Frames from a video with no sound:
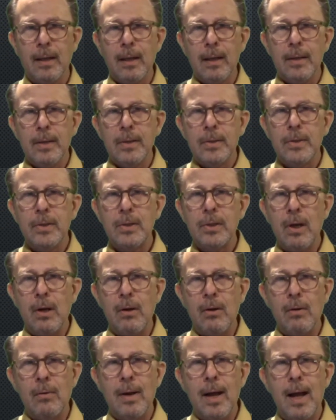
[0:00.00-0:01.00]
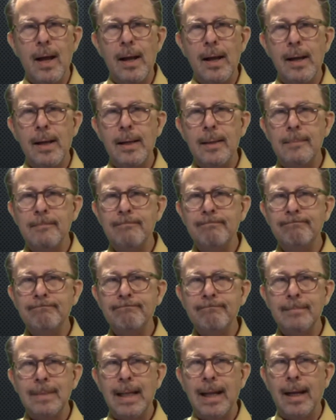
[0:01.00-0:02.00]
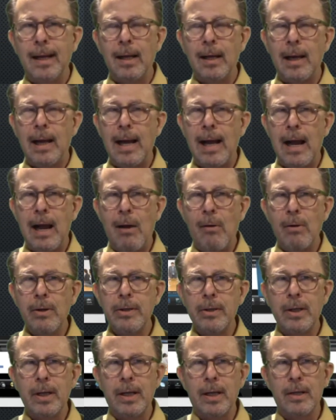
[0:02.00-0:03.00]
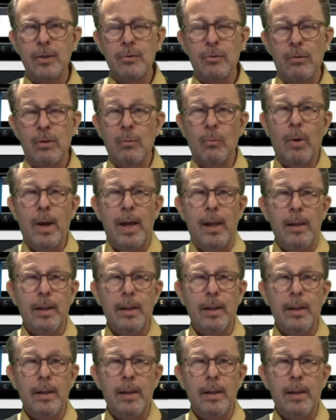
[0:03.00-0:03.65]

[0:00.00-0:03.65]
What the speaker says: So, how are you going to control? Well, it